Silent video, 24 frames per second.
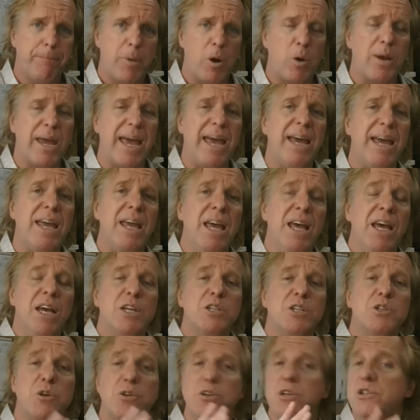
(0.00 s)
Okay,
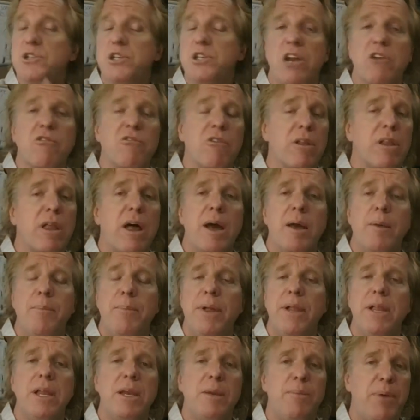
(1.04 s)
so your general
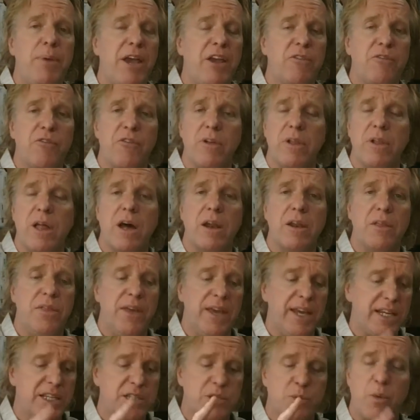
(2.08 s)
liability pays for a lot of
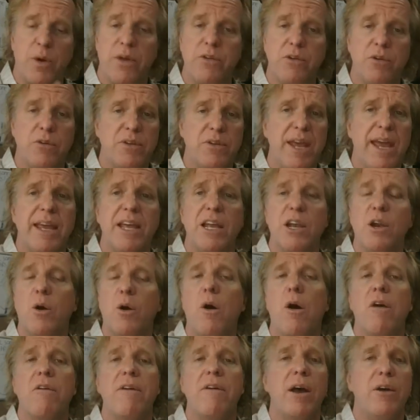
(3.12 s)
things, whether you're taking a
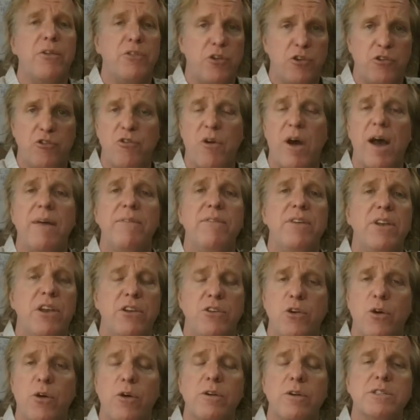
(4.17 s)
car out and you're driving
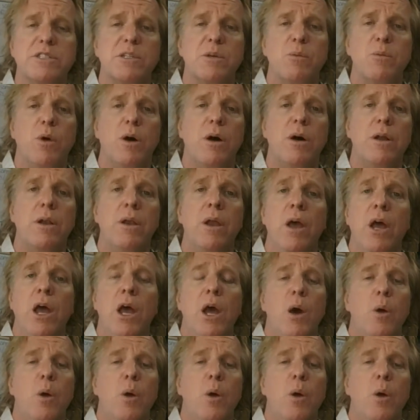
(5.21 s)
and you hurt someone,